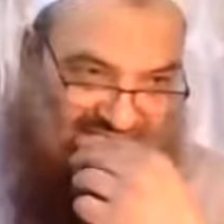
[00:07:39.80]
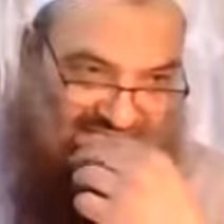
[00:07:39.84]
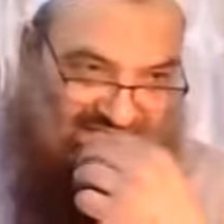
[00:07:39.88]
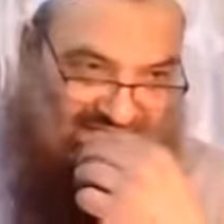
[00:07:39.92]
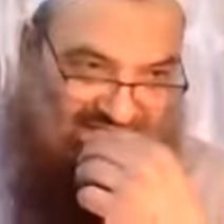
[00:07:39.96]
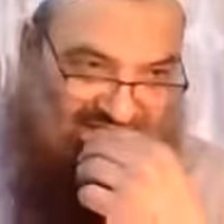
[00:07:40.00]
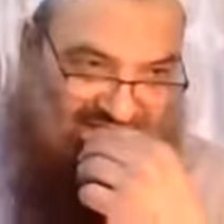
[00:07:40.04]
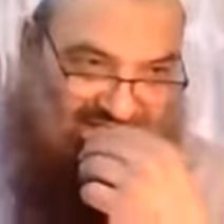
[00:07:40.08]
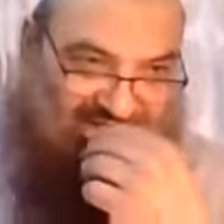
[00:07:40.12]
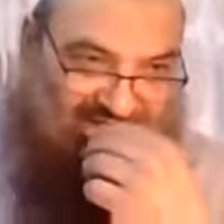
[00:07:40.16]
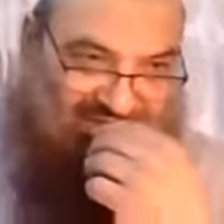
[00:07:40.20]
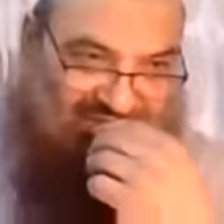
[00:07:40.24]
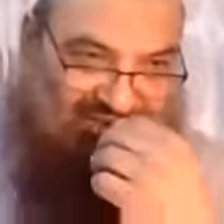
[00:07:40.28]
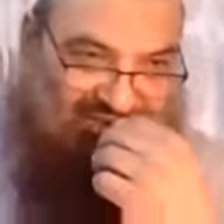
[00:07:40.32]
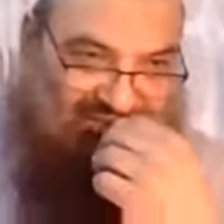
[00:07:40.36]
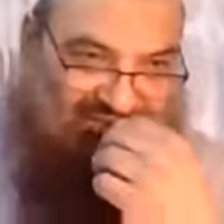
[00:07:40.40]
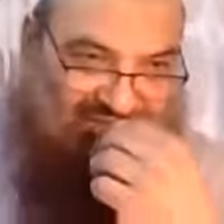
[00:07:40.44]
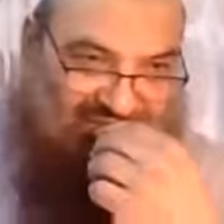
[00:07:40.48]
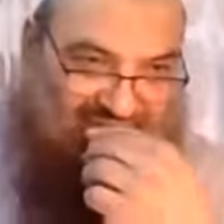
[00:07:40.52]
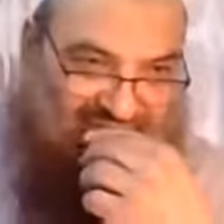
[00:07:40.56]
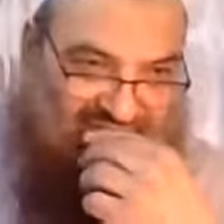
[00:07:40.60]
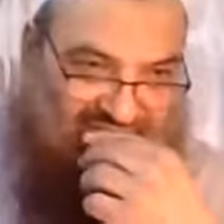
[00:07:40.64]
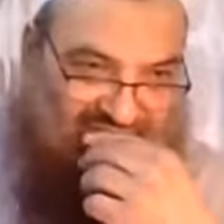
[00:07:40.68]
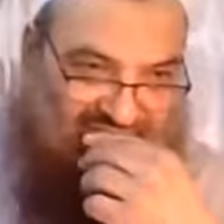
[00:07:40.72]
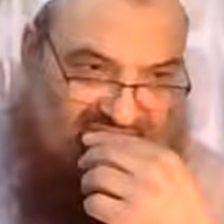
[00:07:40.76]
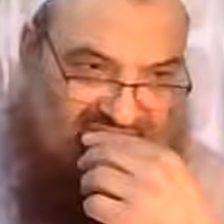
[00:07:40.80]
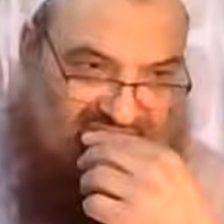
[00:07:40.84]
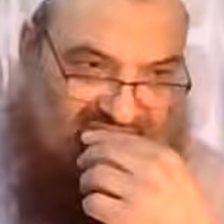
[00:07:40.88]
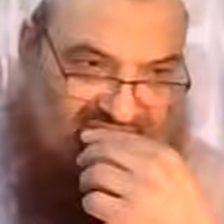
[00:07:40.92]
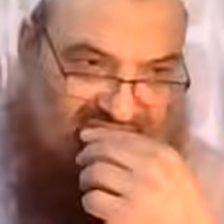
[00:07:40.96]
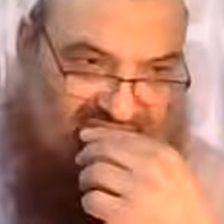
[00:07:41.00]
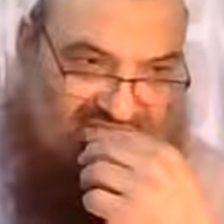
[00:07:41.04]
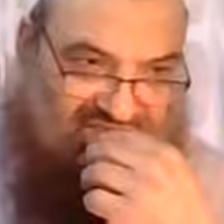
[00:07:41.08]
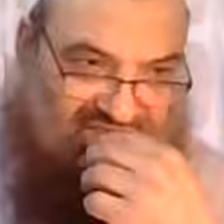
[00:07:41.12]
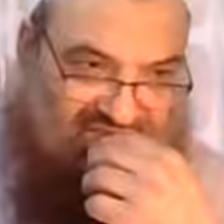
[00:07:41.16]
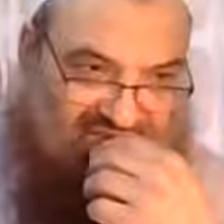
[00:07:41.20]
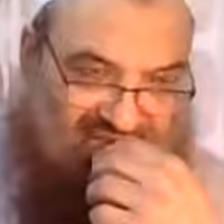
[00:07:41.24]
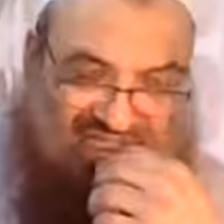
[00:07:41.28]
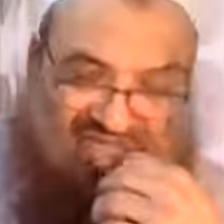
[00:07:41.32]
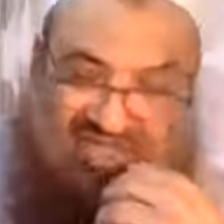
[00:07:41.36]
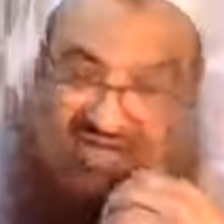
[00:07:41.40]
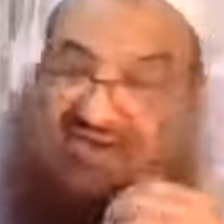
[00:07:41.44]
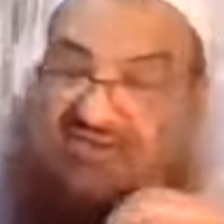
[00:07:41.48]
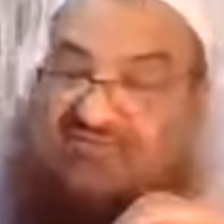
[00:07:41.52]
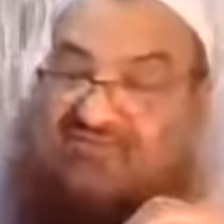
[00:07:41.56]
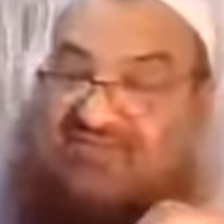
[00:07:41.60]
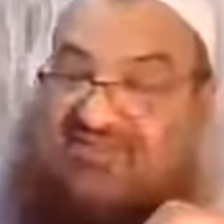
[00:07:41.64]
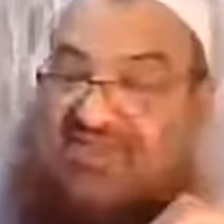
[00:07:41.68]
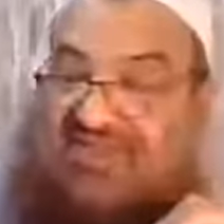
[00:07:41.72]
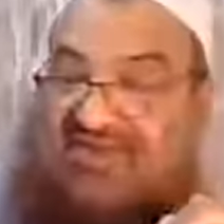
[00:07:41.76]
the
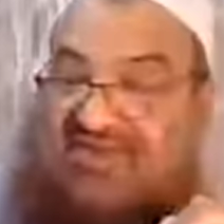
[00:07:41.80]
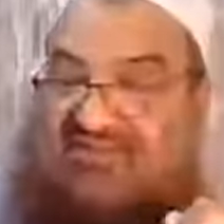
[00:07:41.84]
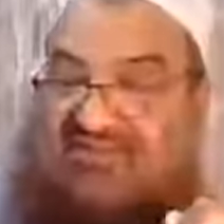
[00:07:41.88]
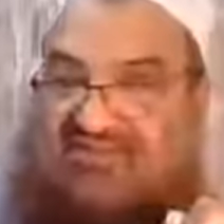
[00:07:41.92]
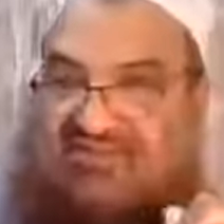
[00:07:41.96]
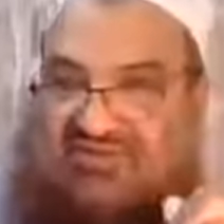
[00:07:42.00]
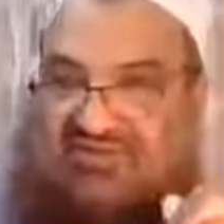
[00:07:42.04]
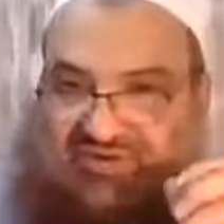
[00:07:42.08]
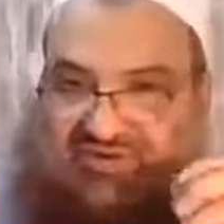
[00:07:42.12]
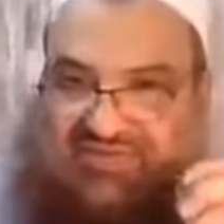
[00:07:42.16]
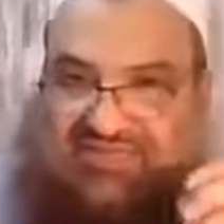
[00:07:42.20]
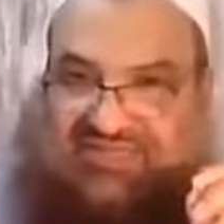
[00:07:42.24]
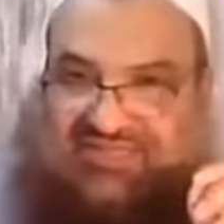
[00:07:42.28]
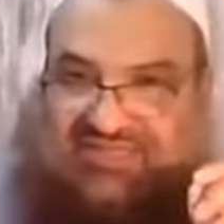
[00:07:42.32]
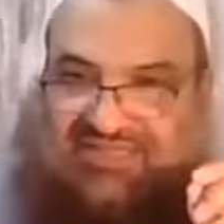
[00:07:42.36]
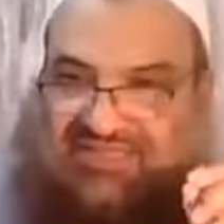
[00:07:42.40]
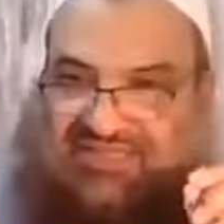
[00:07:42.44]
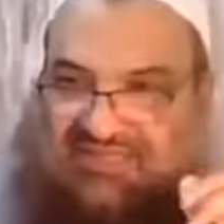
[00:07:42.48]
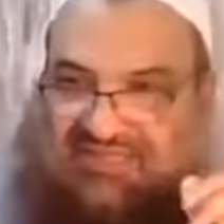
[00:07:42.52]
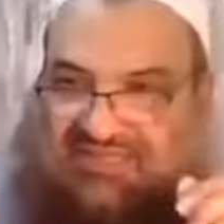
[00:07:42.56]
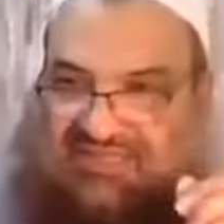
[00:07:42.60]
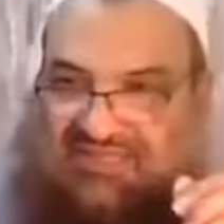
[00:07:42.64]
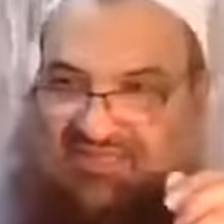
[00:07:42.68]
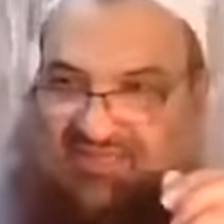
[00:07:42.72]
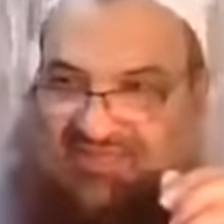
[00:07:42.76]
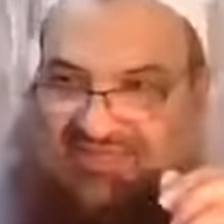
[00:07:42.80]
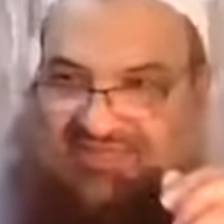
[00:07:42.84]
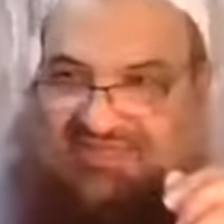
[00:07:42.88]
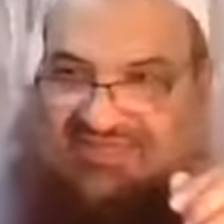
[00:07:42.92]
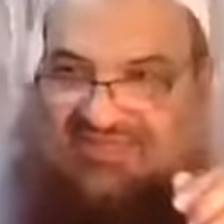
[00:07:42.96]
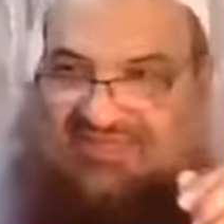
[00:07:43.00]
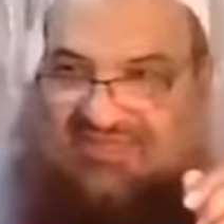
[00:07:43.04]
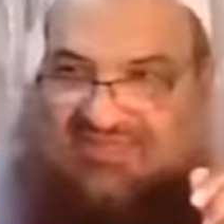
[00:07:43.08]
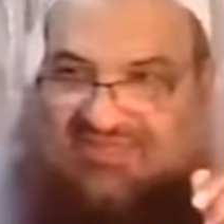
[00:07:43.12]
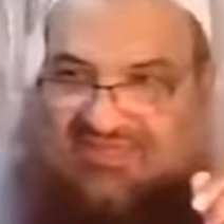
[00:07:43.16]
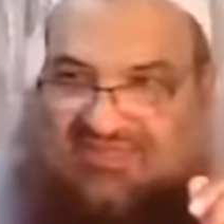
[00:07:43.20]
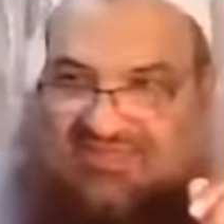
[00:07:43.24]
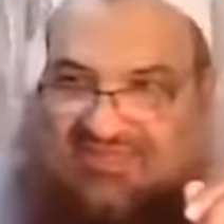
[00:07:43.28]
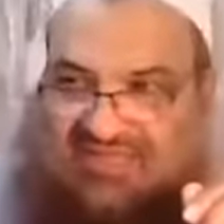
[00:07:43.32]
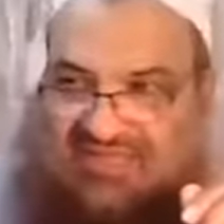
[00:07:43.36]
sheikh of theirs, sorry, that he was